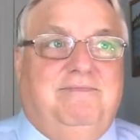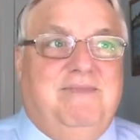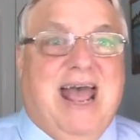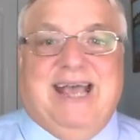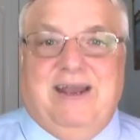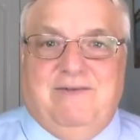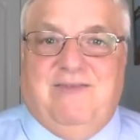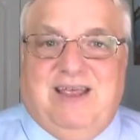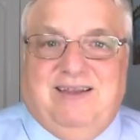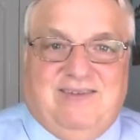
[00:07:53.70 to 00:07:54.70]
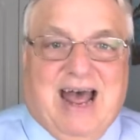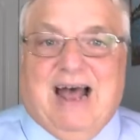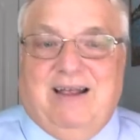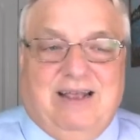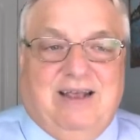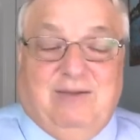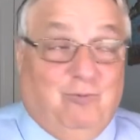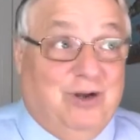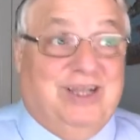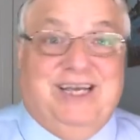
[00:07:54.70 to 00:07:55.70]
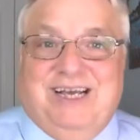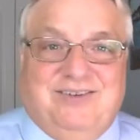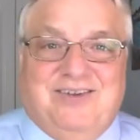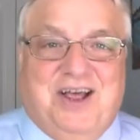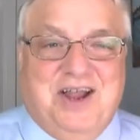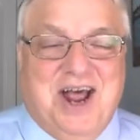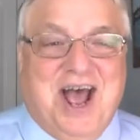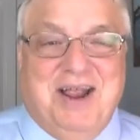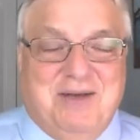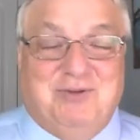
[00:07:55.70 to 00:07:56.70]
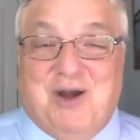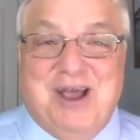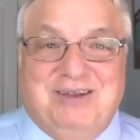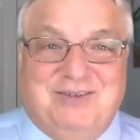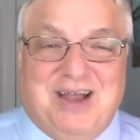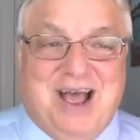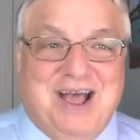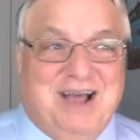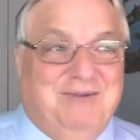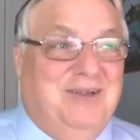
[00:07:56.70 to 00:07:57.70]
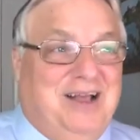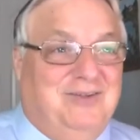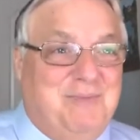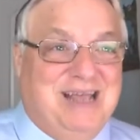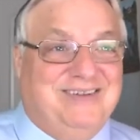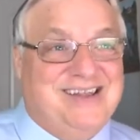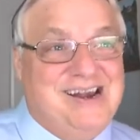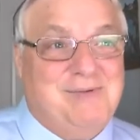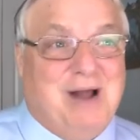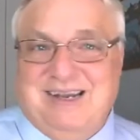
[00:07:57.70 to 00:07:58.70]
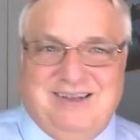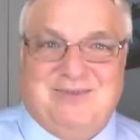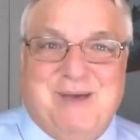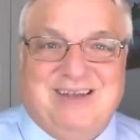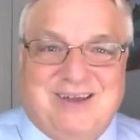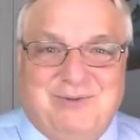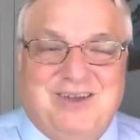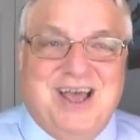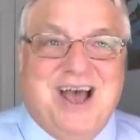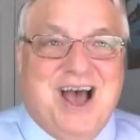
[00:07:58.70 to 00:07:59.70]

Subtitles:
negative is that? It really is. I'm sorry, I spaced there. I didn't space. I'm